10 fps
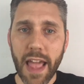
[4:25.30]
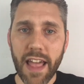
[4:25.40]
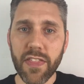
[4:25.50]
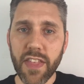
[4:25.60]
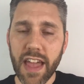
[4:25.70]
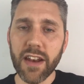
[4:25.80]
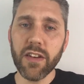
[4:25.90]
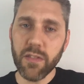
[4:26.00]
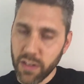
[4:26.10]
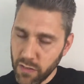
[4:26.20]
and
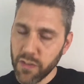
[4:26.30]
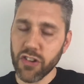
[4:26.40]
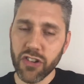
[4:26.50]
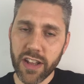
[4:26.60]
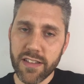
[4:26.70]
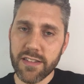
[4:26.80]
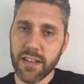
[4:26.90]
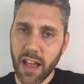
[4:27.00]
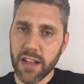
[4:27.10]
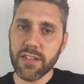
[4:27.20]
then the officiants,
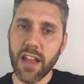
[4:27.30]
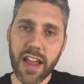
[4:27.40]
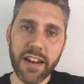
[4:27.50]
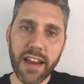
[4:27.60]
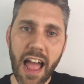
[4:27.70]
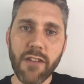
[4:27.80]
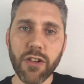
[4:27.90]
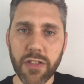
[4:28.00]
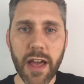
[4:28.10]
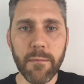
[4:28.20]
I sign
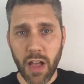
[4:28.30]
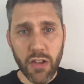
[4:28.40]
after them.